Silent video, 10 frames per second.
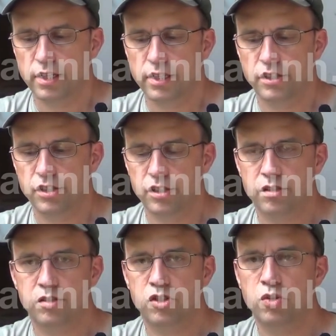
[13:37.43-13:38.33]
It's
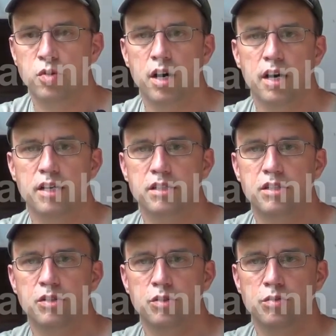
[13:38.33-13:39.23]
just too hard
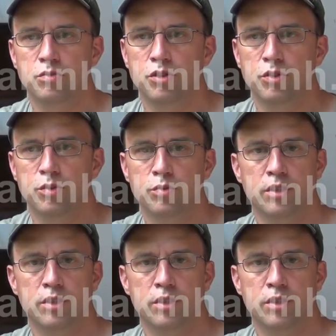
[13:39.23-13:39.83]
to do